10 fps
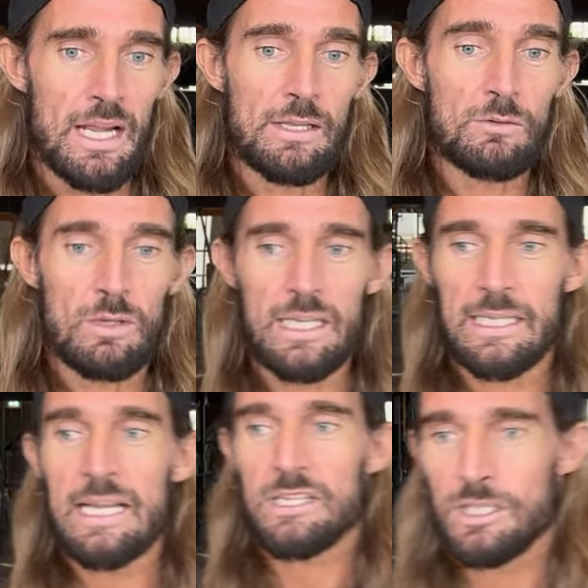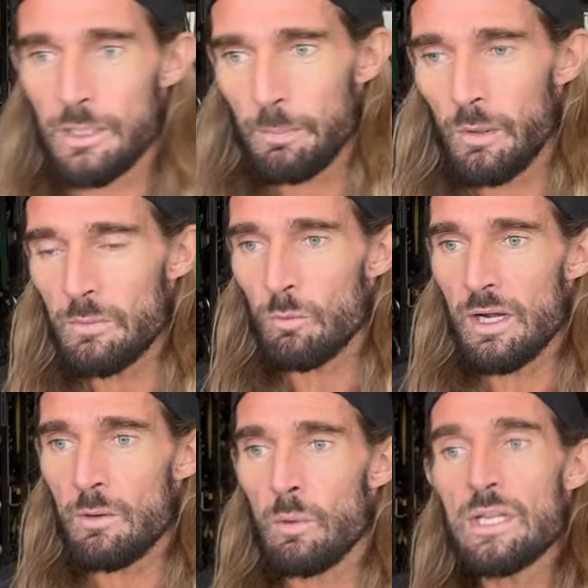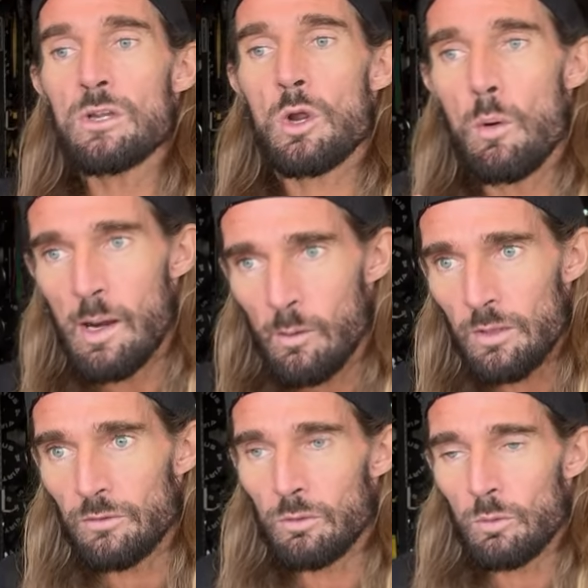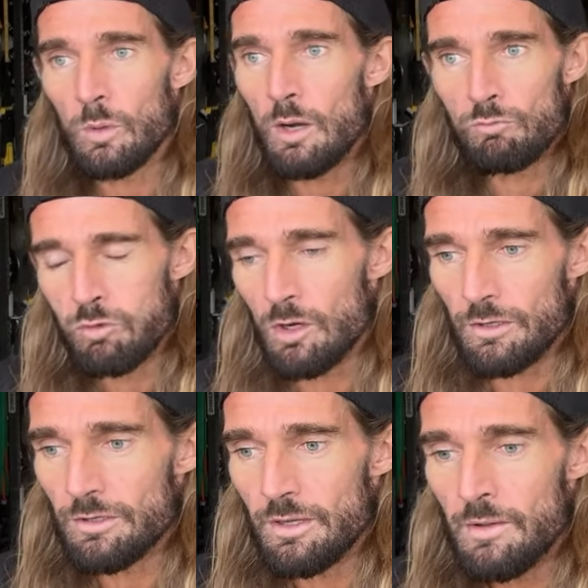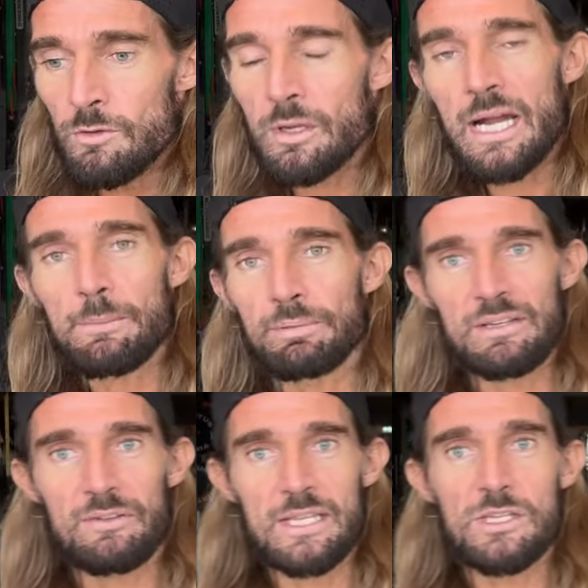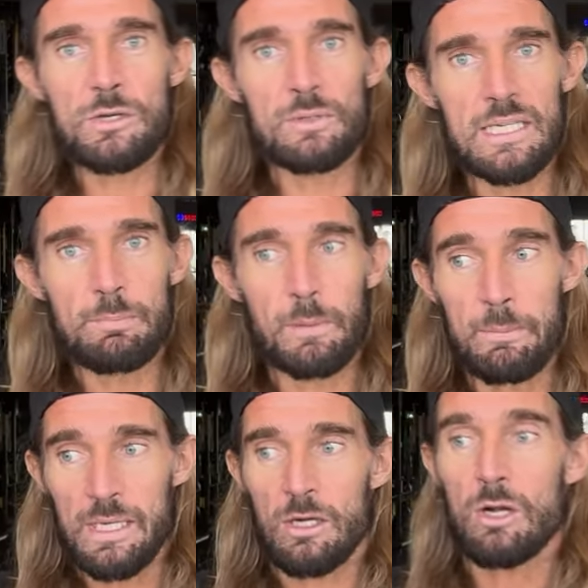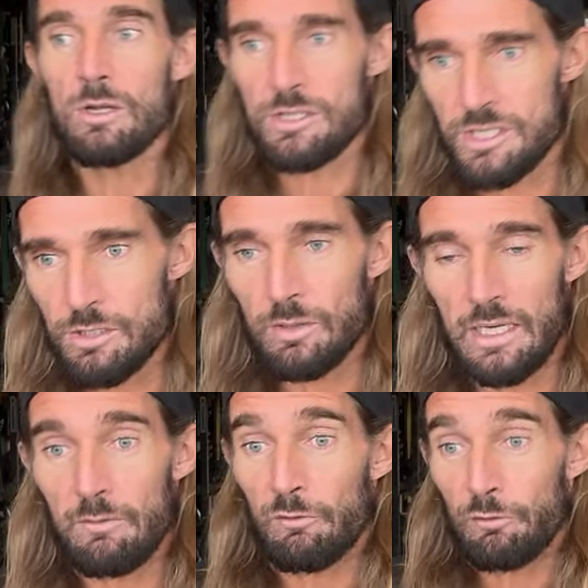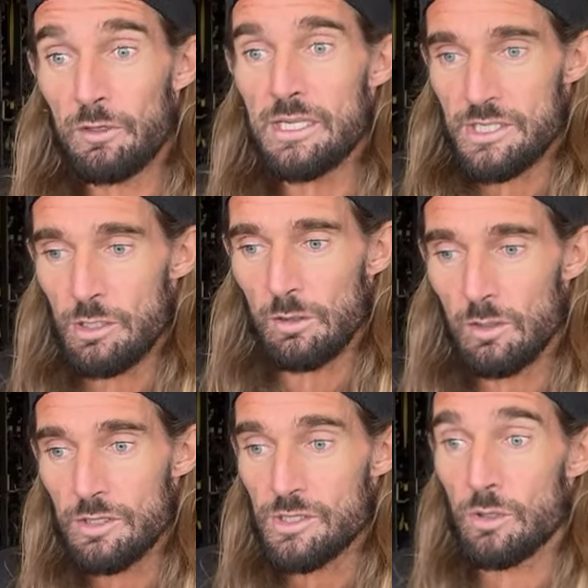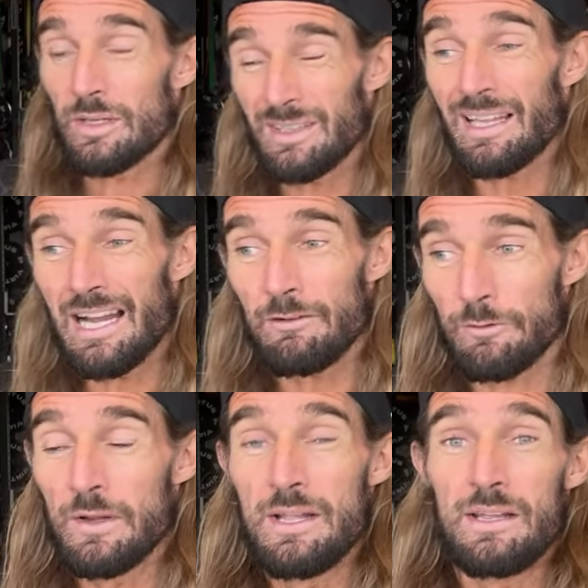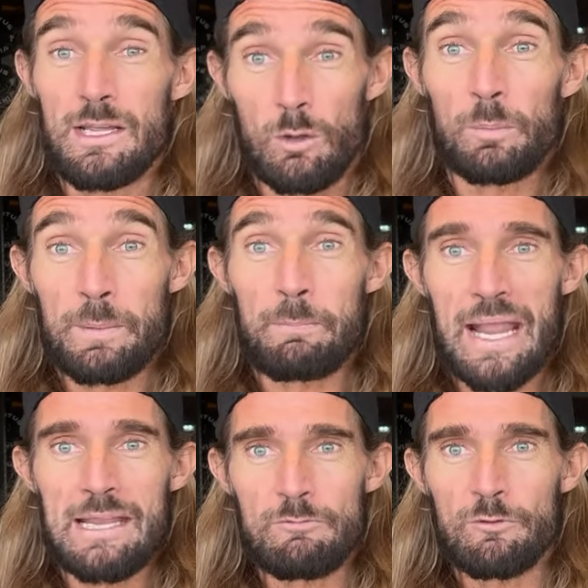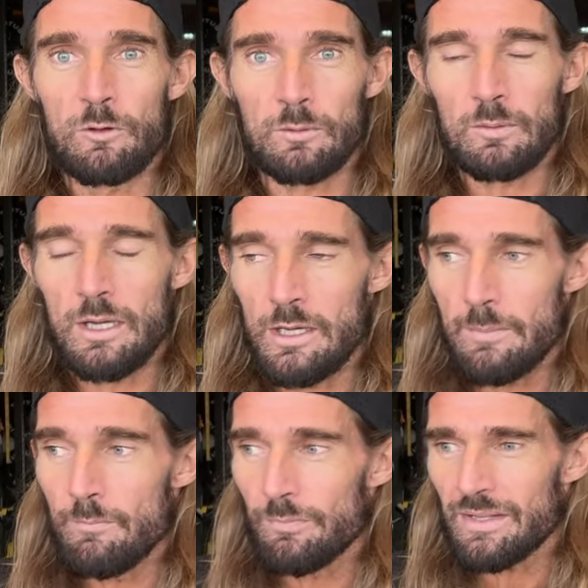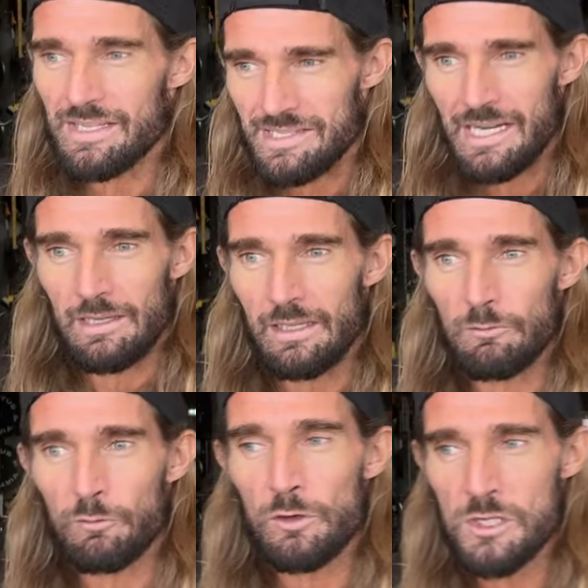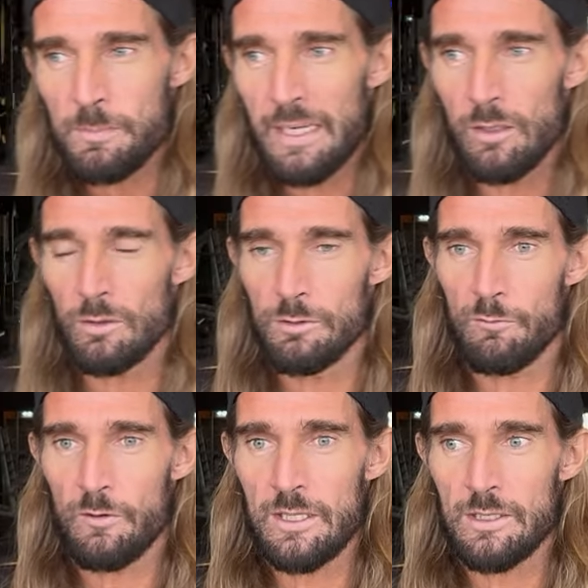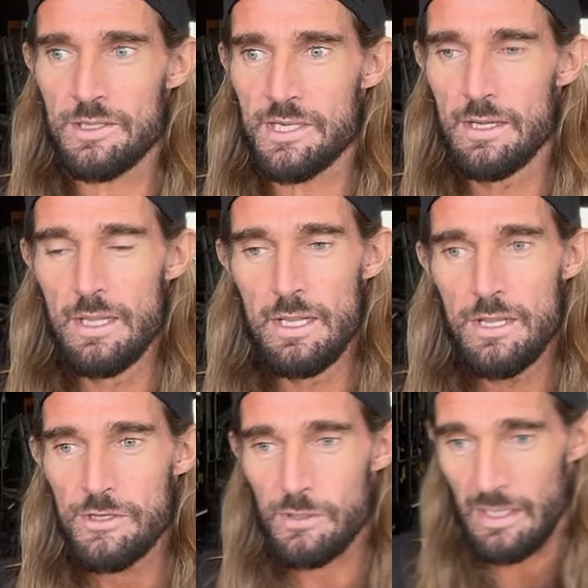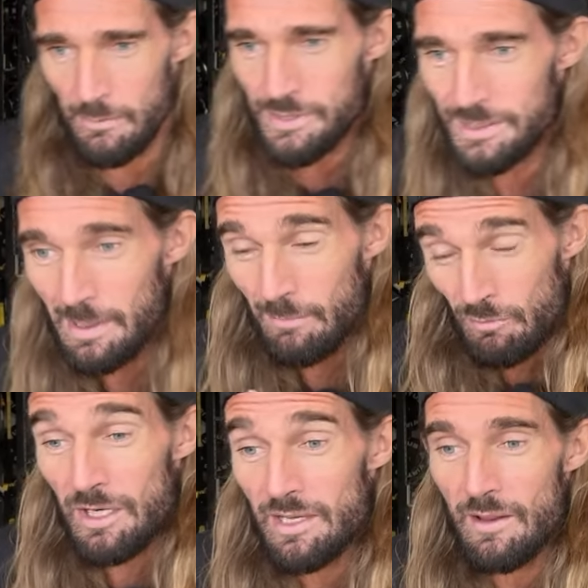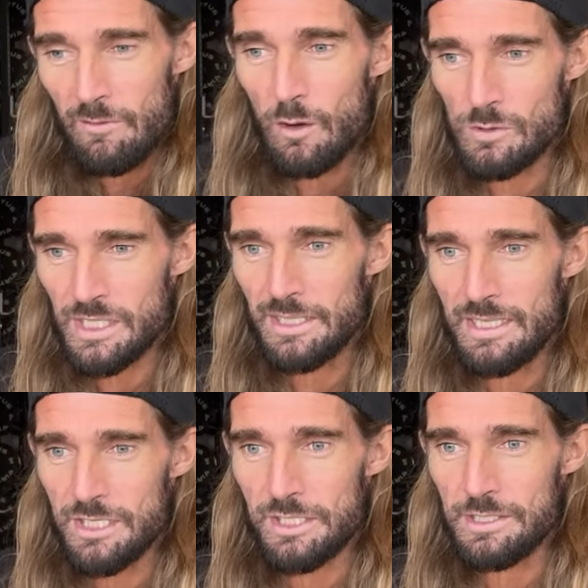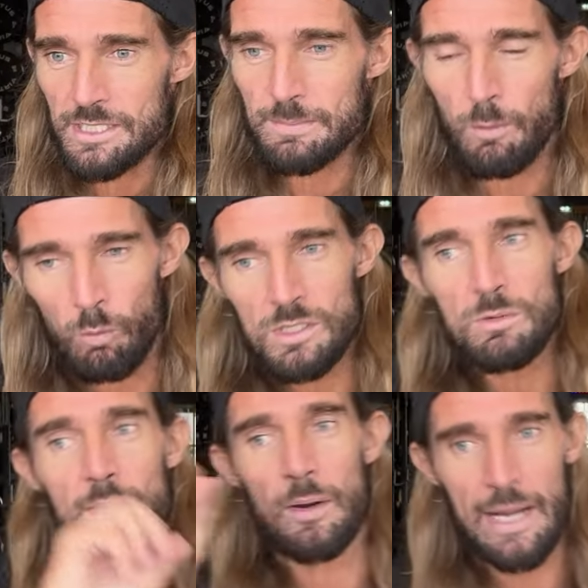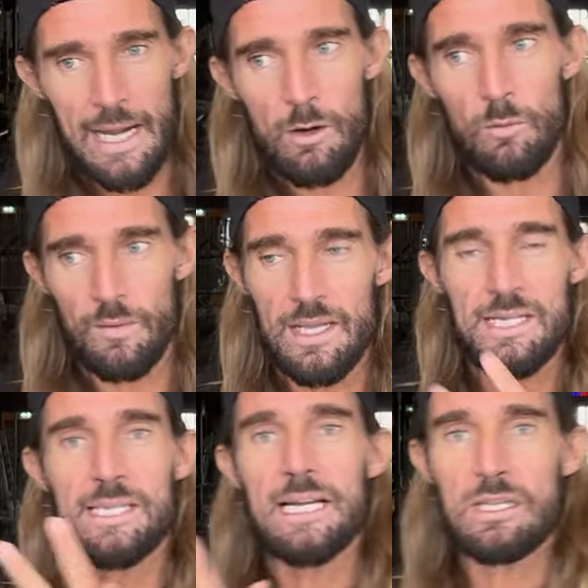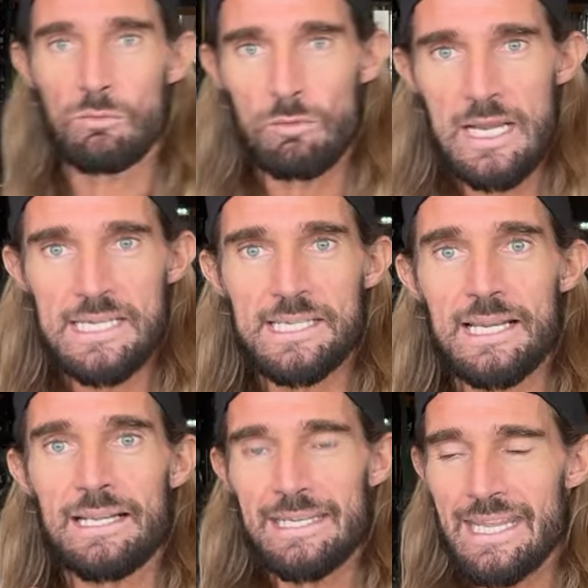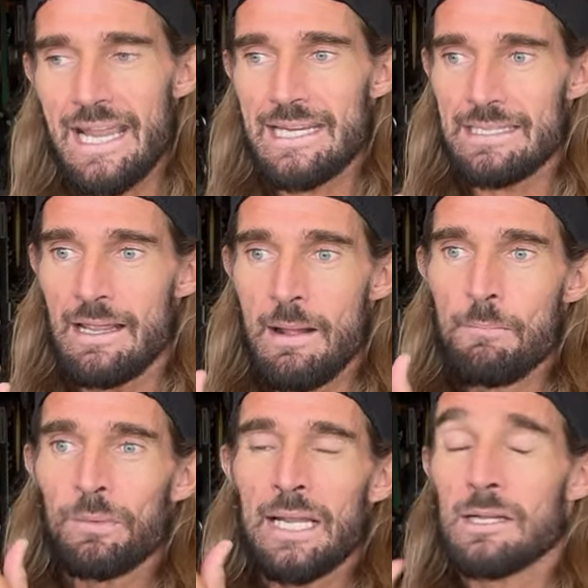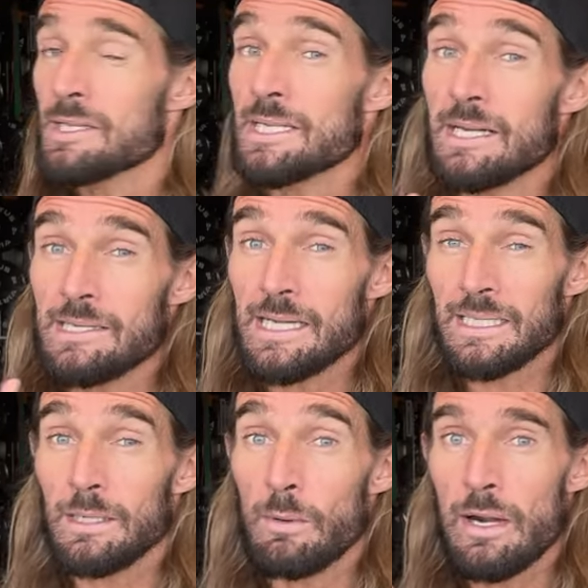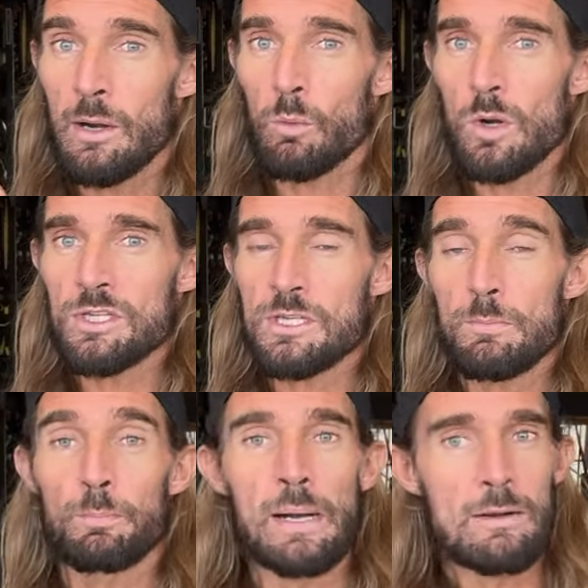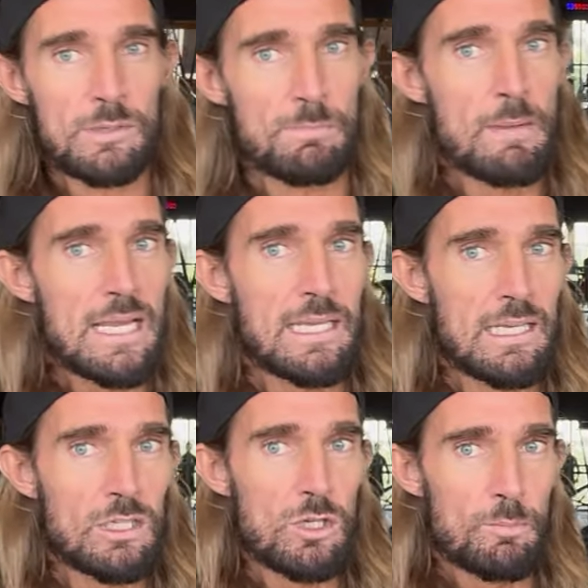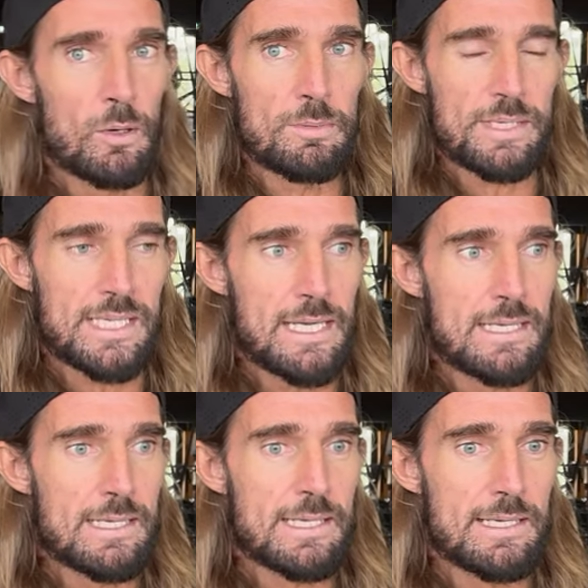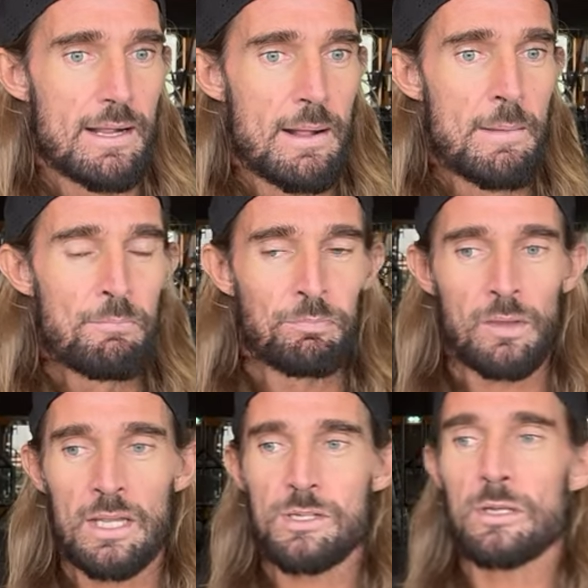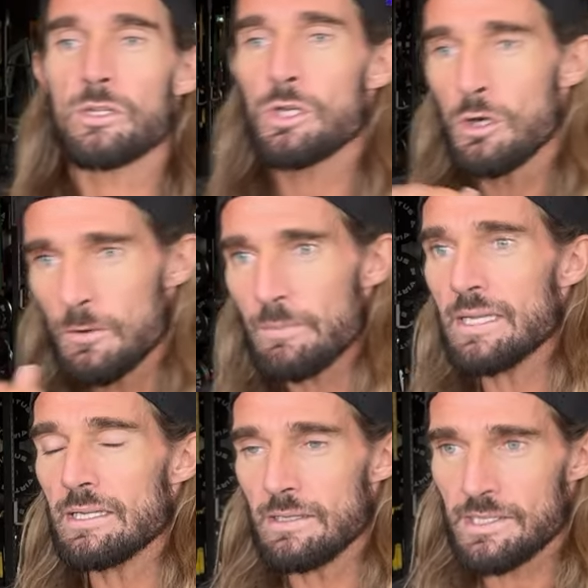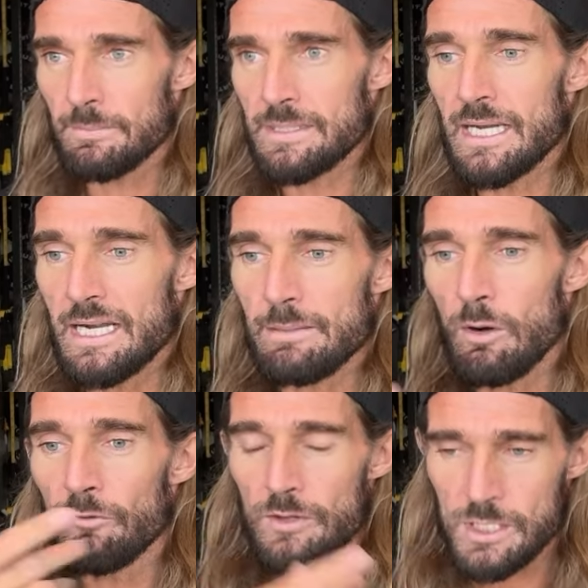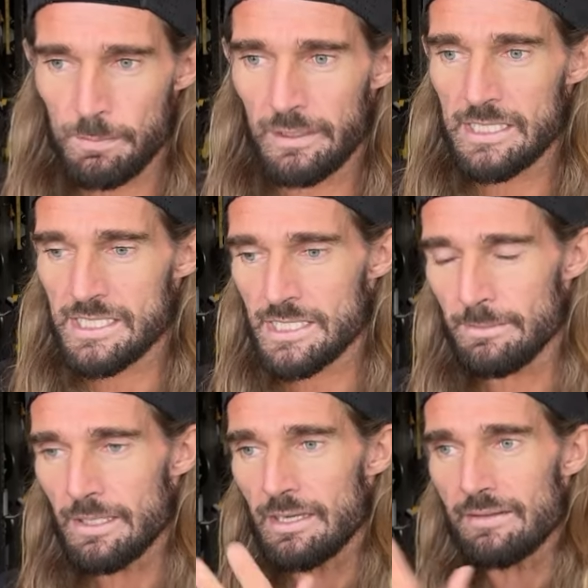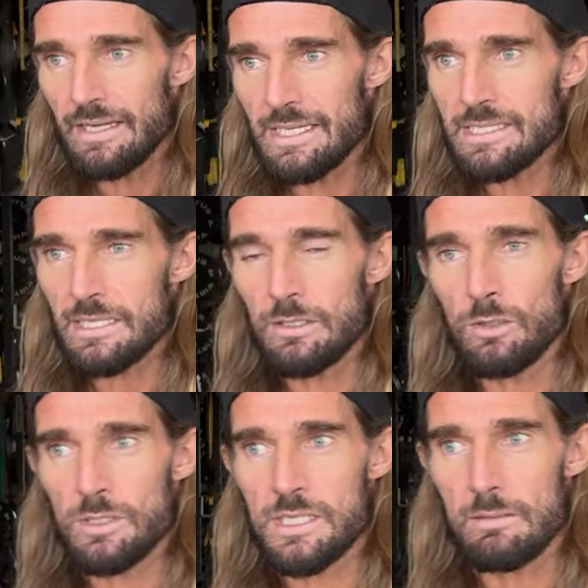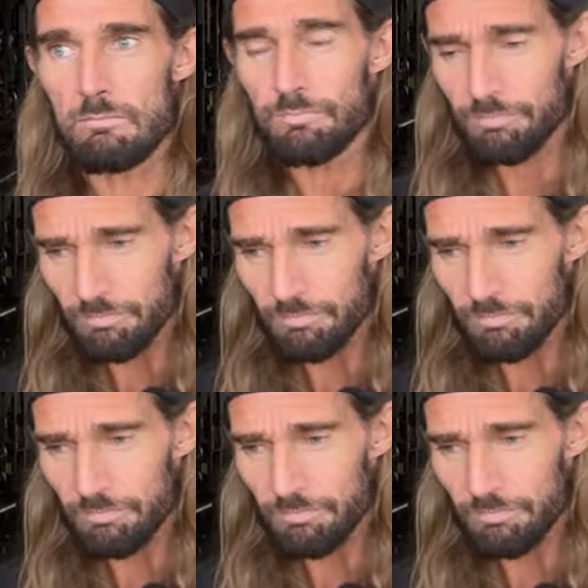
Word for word: And it gets to the point where when you go out and do a run, you can't breathe in too deeply because you kind of freeze your lungs or it'll have, it'll be painful. Um, it's kind of like frostbite on your fingers. So I was running in those conditions. But once we got out, then I started to race. And again, I could see exactly where I was, but I was making new boy mistakes. And so it took me some time over the spring, summer, and then into the autumn.